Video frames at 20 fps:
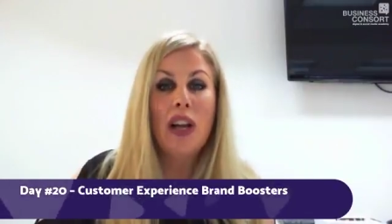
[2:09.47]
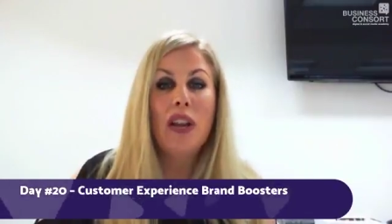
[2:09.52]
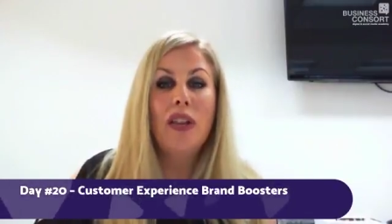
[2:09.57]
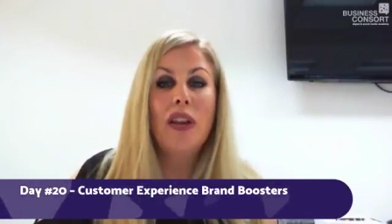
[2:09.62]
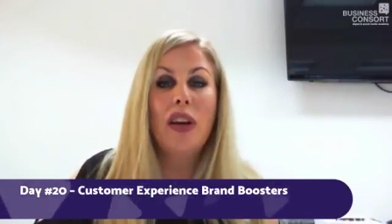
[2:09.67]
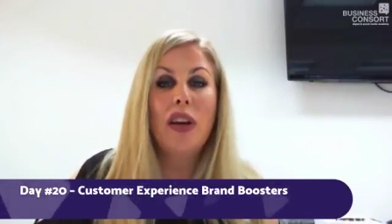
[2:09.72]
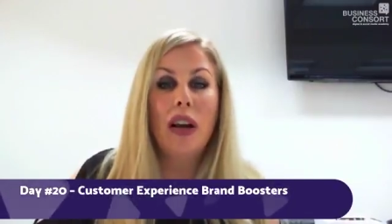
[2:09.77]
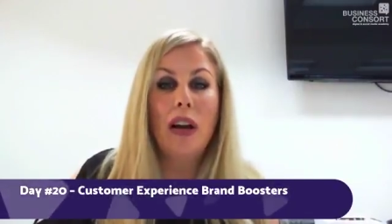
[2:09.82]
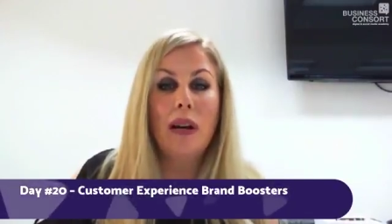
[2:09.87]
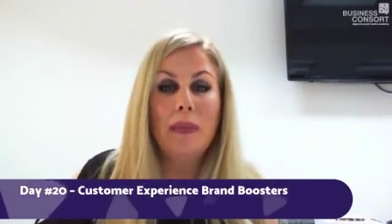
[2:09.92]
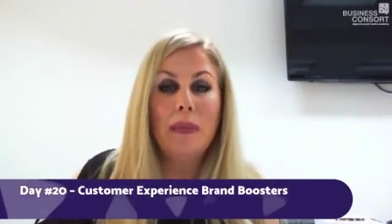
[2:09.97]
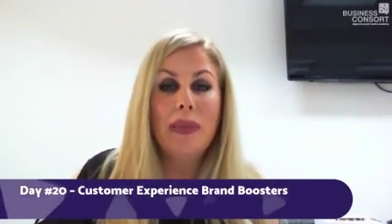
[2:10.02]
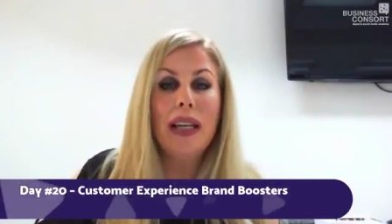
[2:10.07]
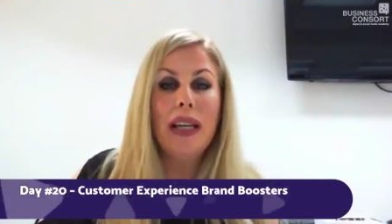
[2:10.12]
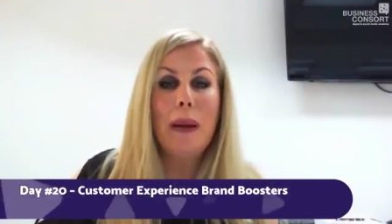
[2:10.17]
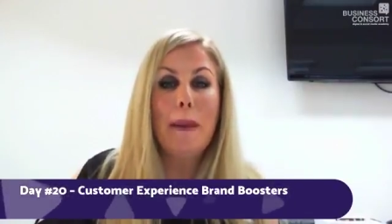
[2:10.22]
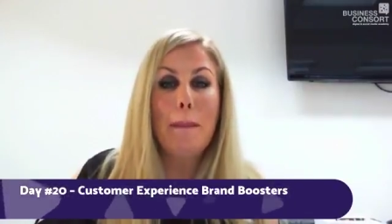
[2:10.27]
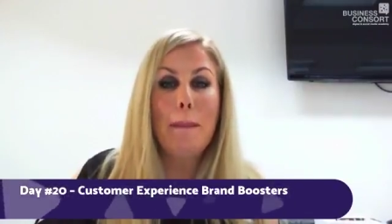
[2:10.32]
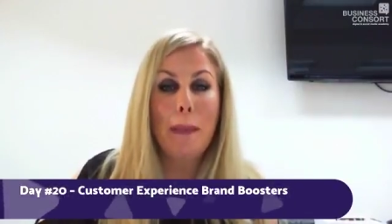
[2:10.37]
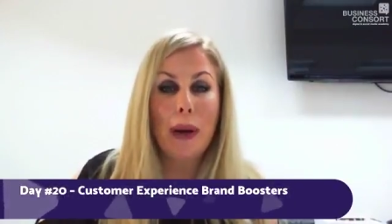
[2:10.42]
The
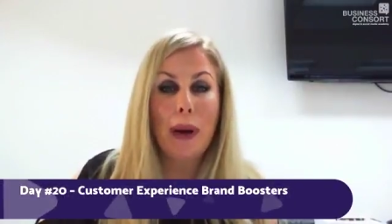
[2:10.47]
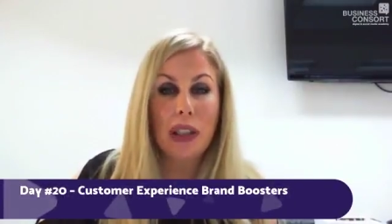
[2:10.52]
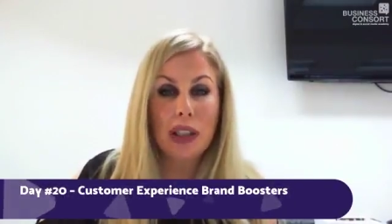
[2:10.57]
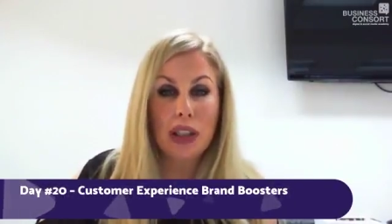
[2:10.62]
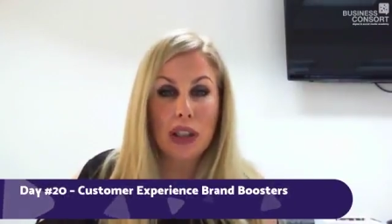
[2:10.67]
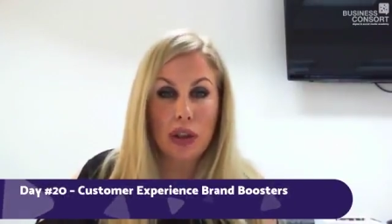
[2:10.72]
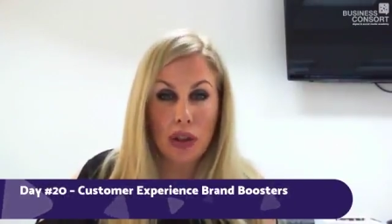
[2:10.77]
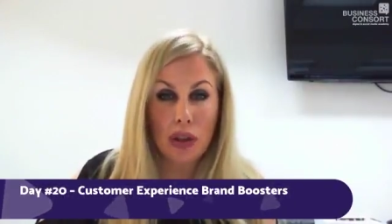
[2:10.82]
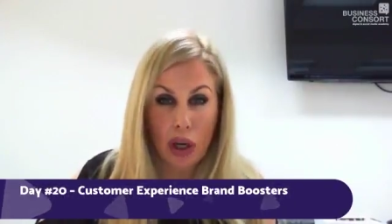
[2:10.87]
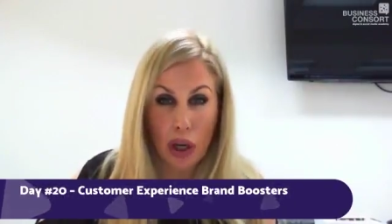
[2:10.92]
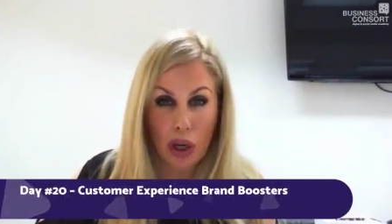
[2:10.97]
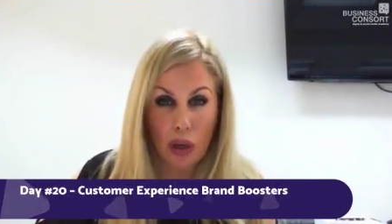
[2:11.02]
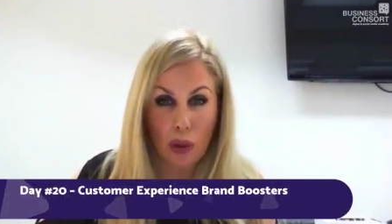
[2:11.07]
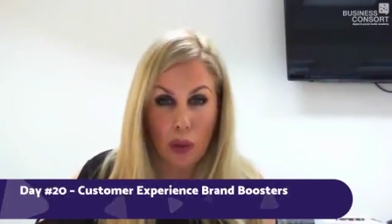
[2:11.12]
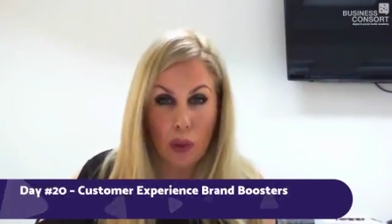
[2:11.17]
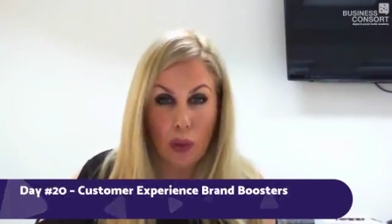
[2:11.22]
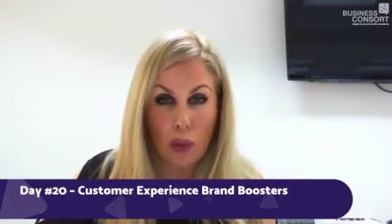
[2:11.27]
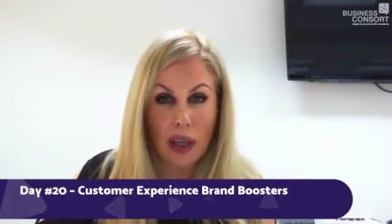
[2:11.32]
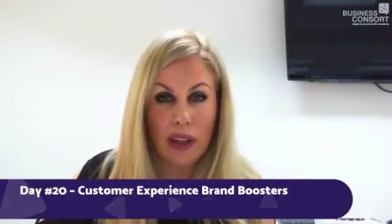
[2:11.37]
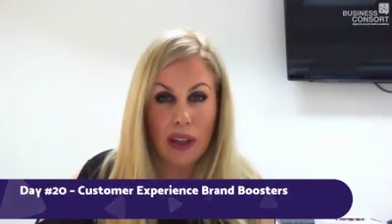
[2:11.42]
company must
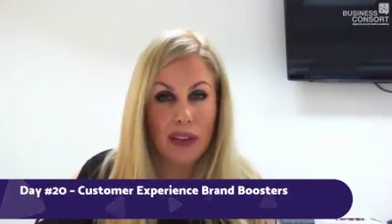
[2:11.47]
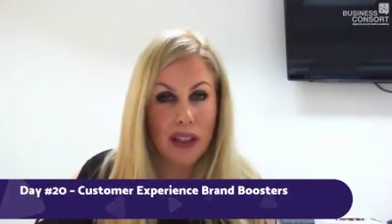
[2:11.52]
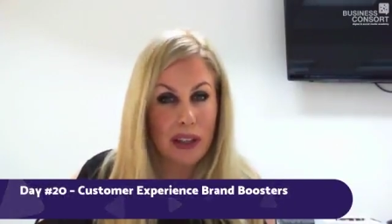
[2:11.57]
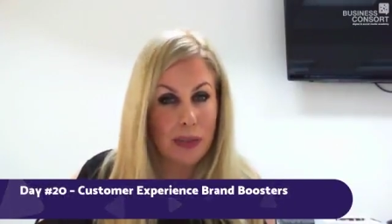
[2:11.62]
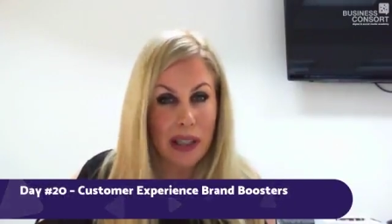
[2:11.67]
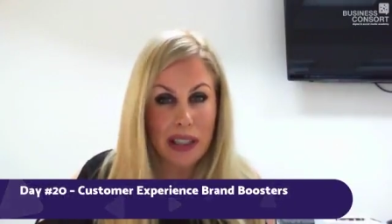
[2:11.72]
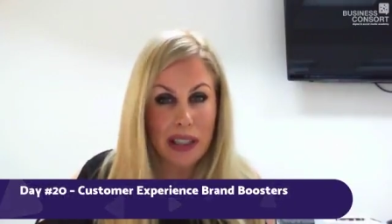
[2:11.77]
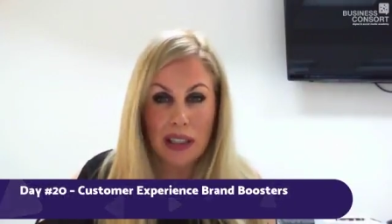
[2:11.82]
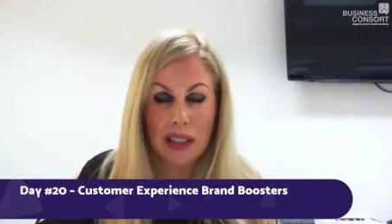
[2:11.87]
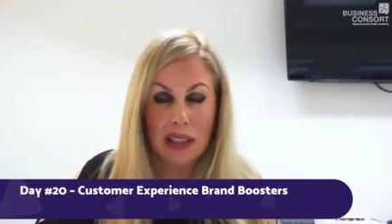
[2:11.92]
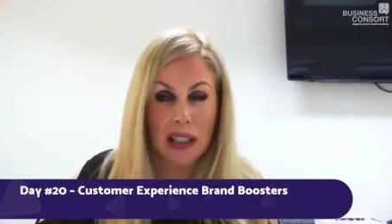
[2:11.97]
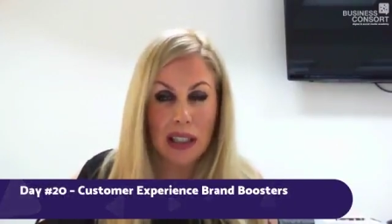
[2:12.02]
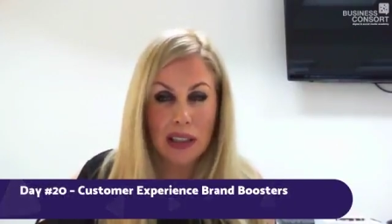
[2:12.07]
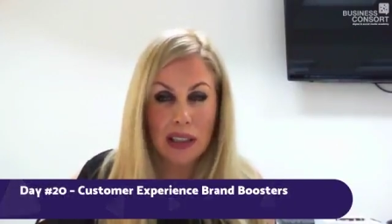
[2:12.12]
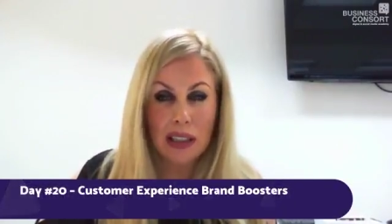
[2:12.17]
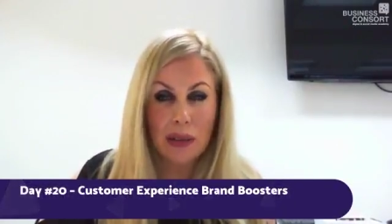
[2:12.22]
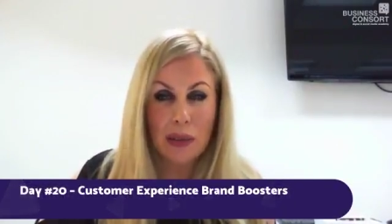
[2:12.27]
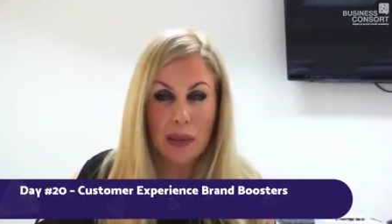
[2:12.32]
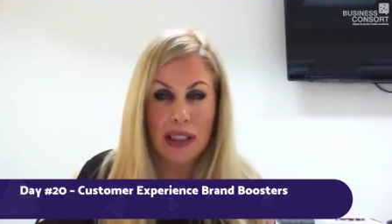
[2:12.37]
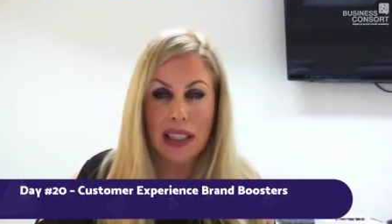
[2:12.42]
know and respect its
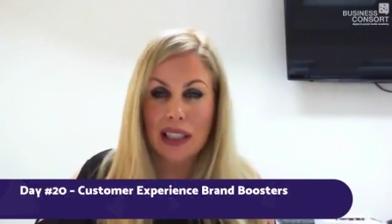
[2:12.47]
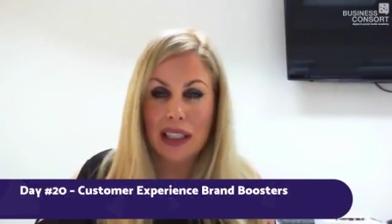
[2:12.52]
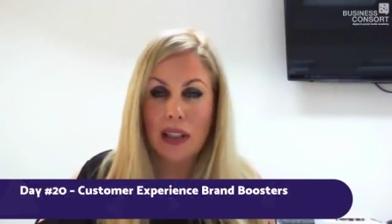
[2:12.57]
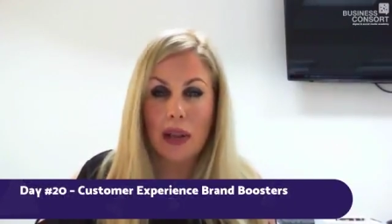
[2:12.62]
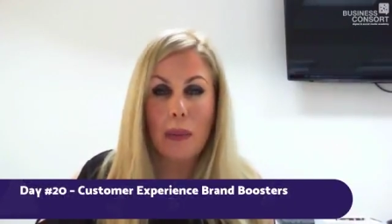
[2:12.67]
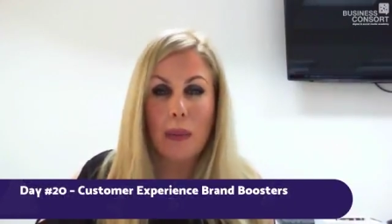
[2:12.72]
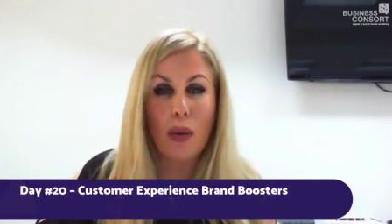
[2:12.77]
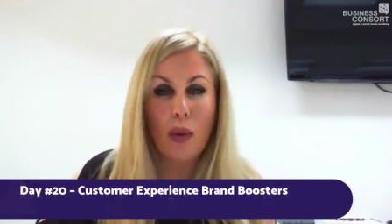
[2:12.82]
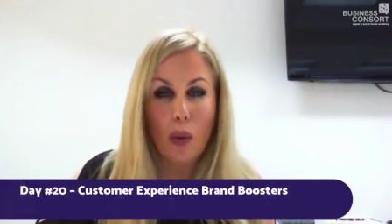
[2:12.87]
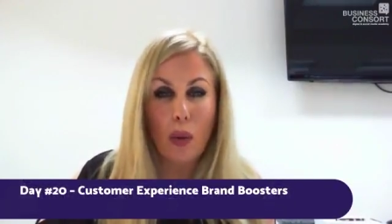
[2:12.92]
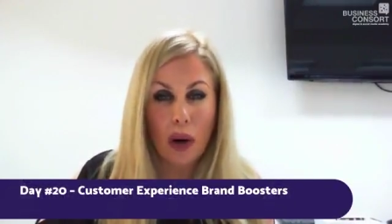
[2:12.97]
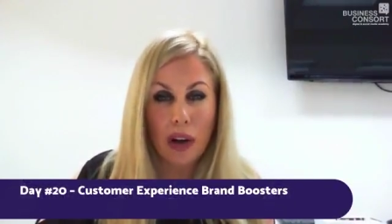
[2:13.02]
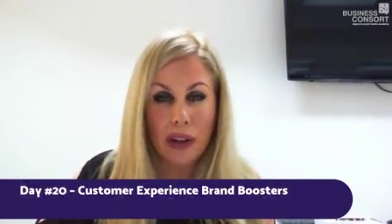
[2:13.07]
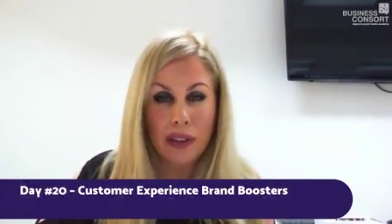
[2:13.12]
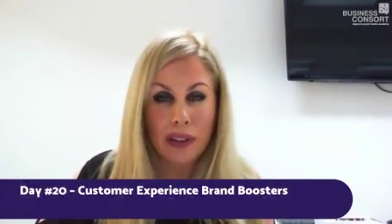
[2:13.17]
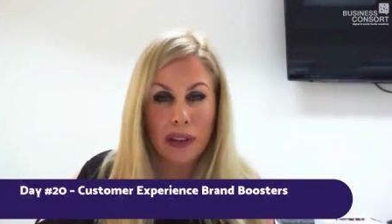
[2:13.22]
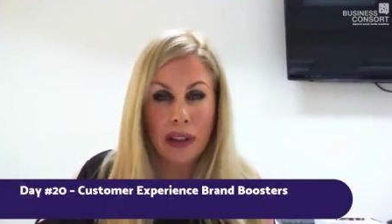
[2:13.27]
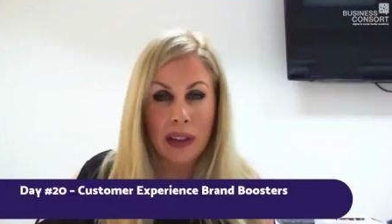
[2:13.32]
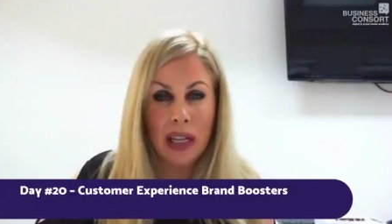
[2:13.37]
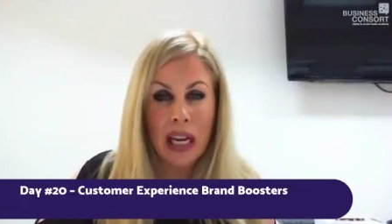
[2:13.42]
customers. That's number
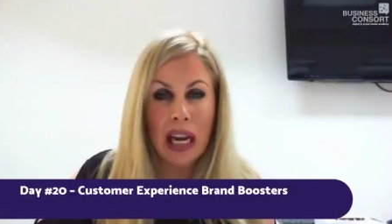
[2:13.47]
one.